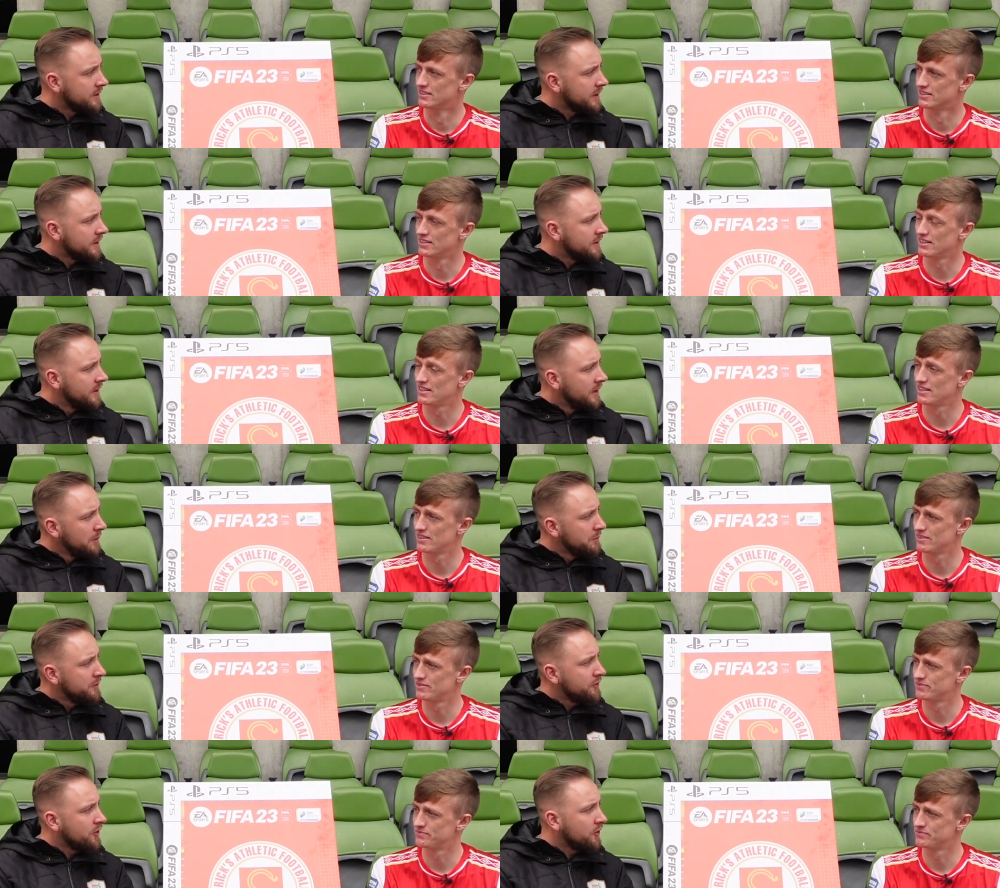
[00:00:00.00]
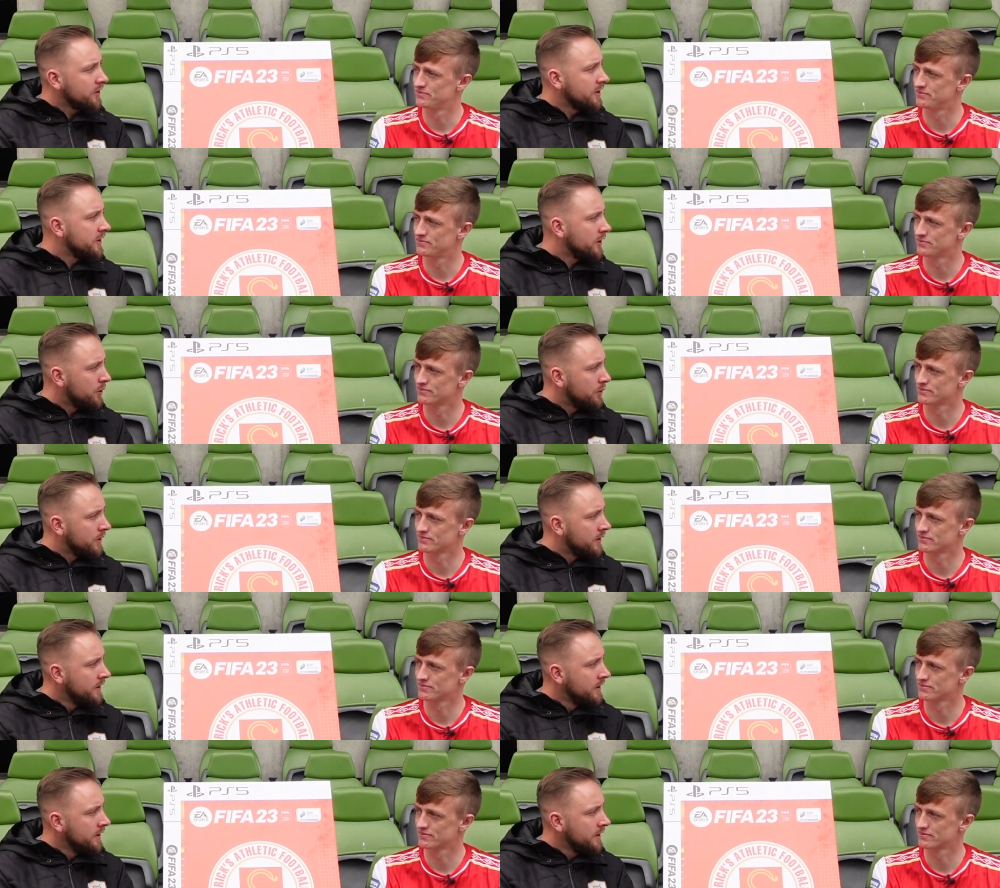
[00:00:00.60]
Speaker 1: and then before you
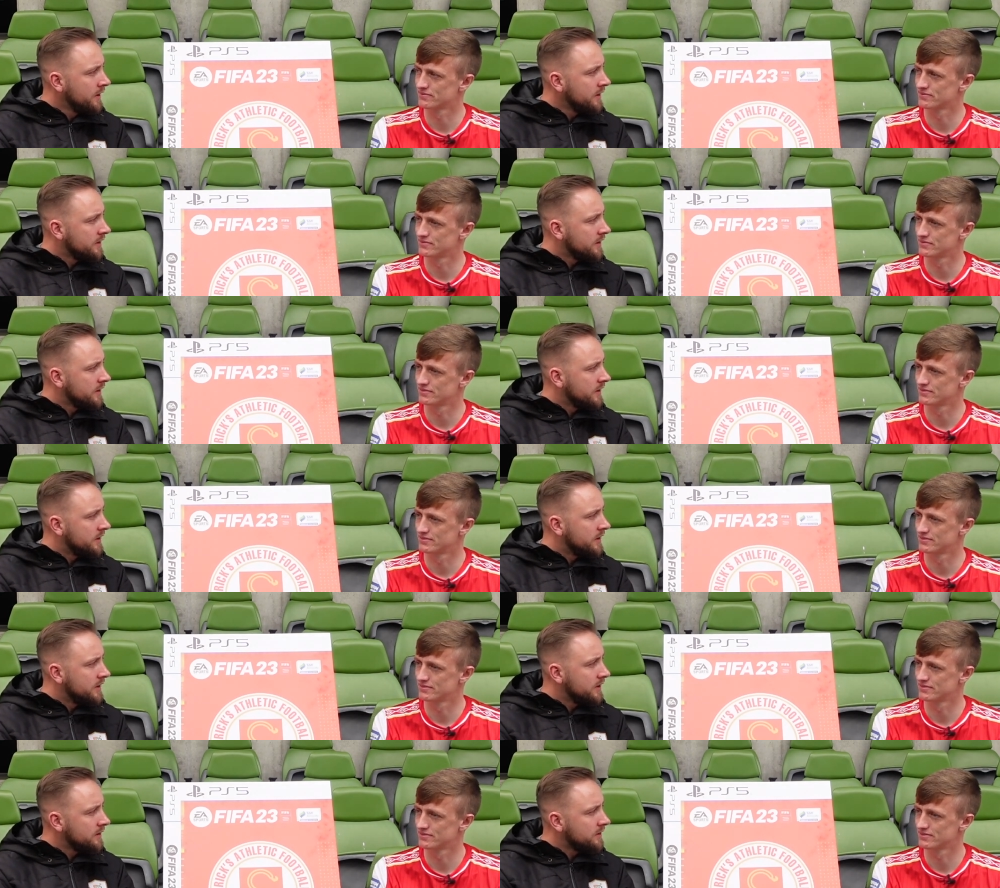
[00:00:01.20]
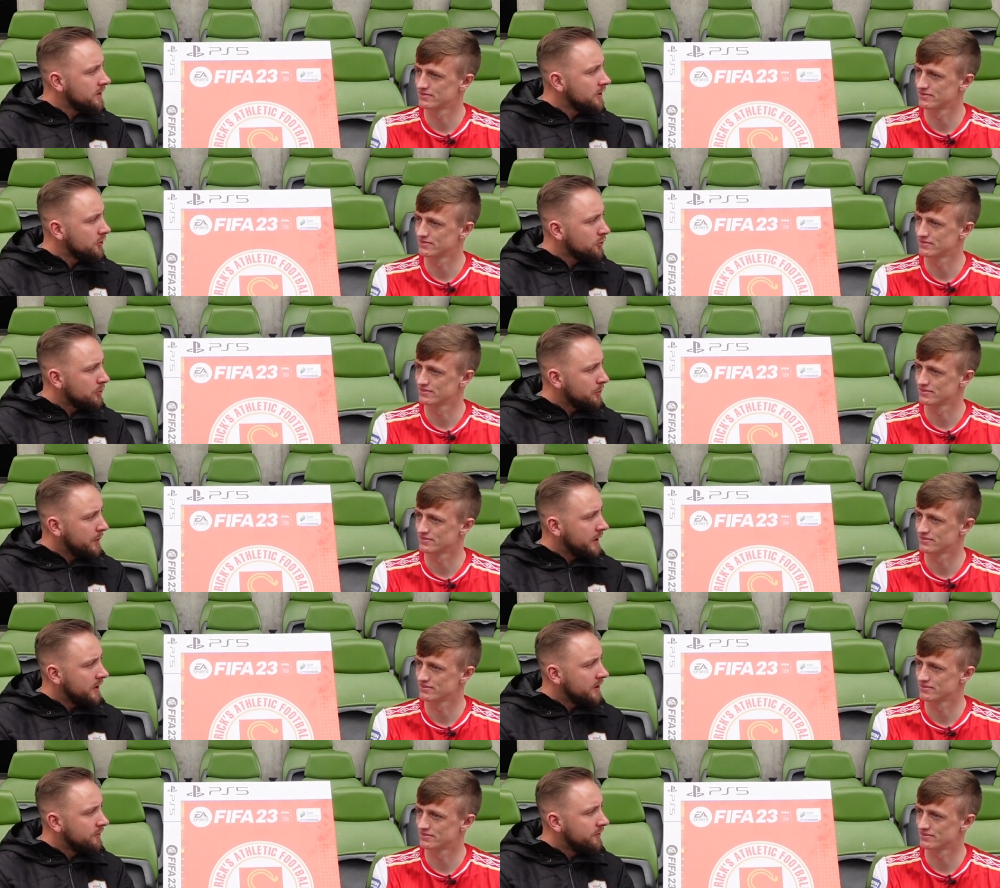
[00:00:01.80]
know it, the
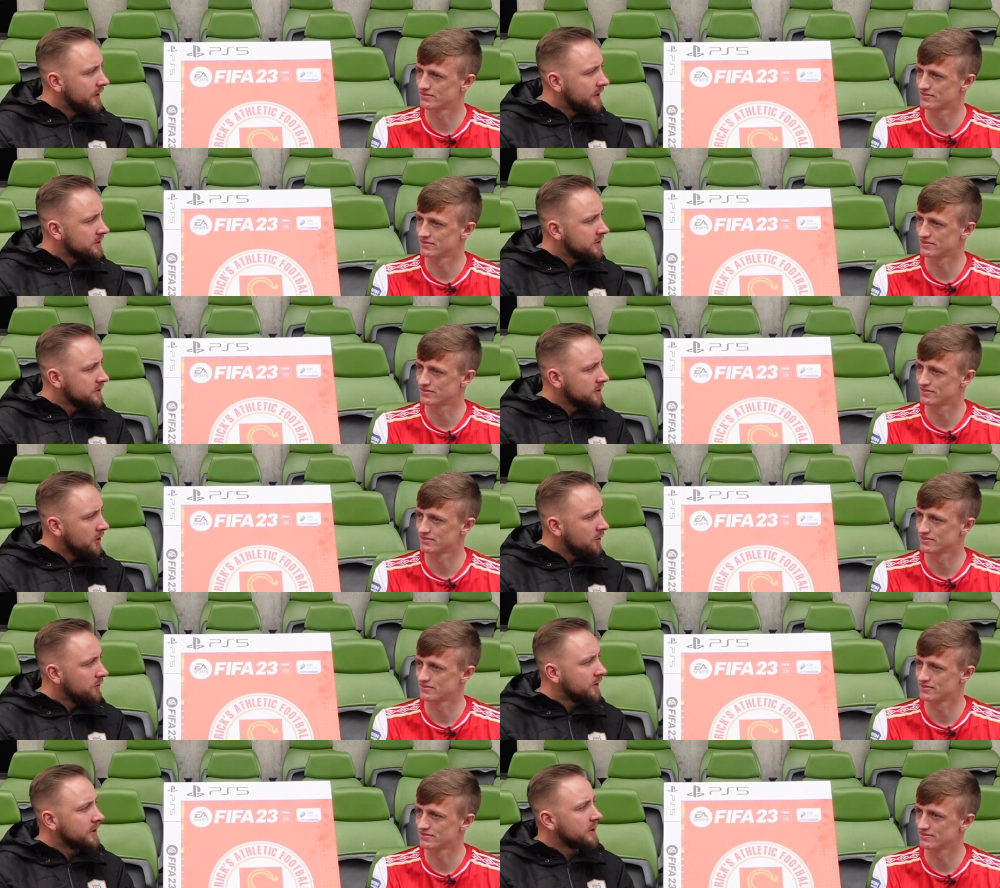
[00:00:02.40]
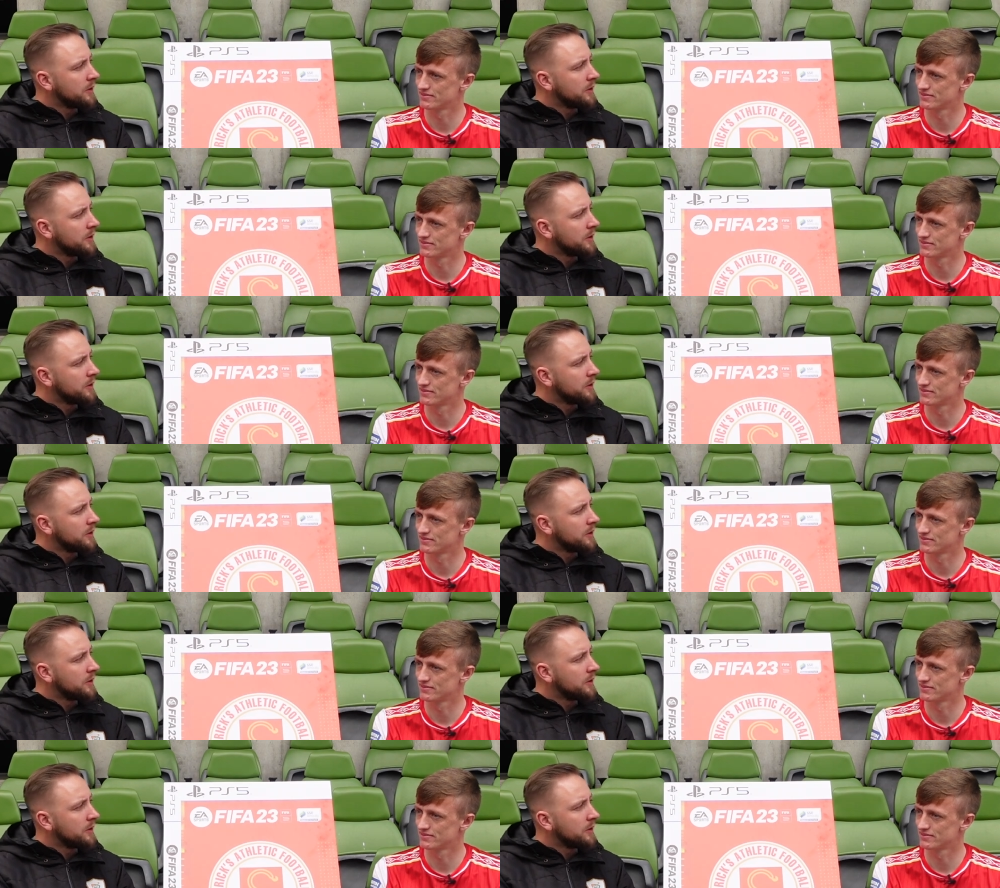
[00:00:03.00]
European adventure's over.